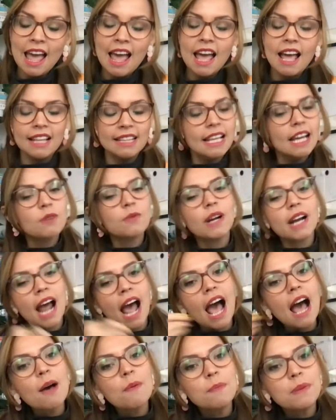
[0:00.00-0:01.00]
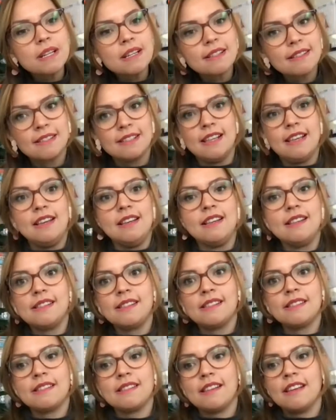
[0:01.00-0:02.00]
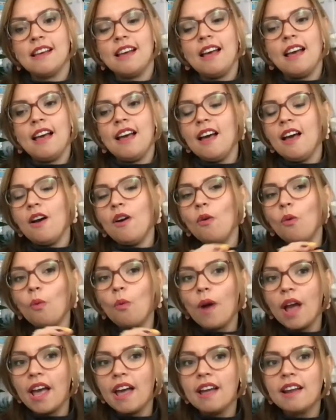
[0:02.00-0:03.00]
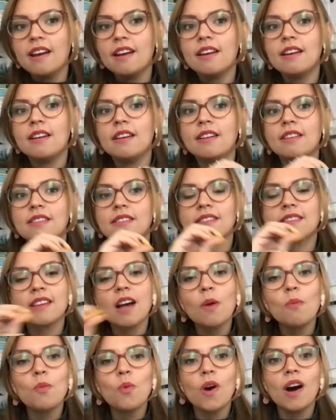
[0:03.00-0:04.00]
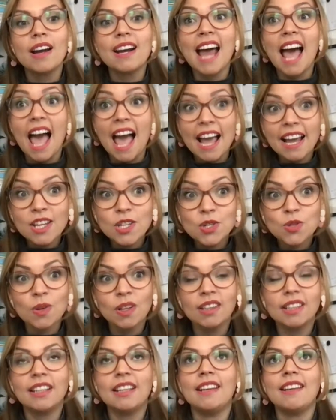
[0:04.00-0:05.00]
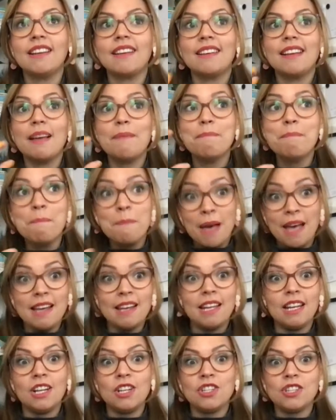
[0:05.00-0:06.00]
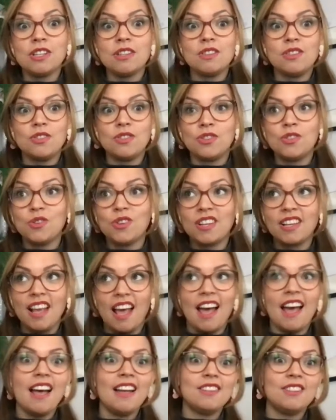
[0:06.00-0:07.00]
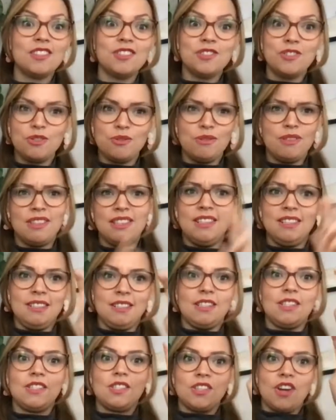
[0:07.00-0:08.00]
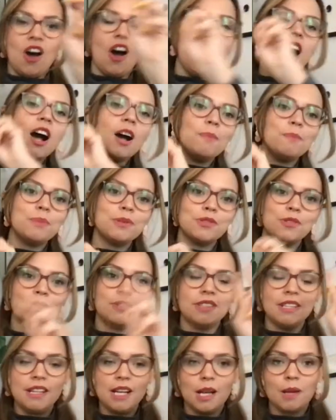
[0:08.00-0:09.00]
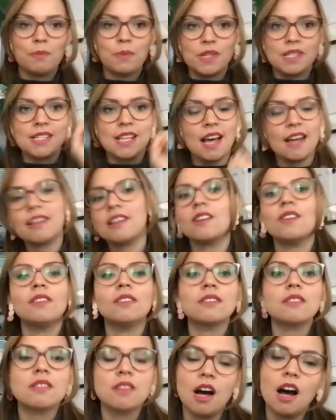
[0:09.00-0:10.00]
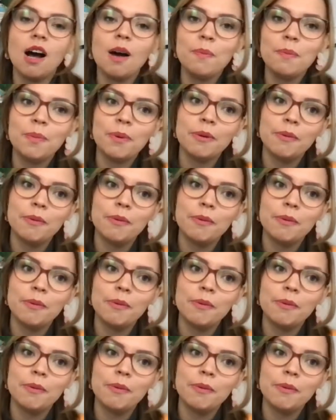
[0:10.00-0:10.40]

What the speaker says: And then what happens is, when someone actually manages to get to the top, to the hypothetical top,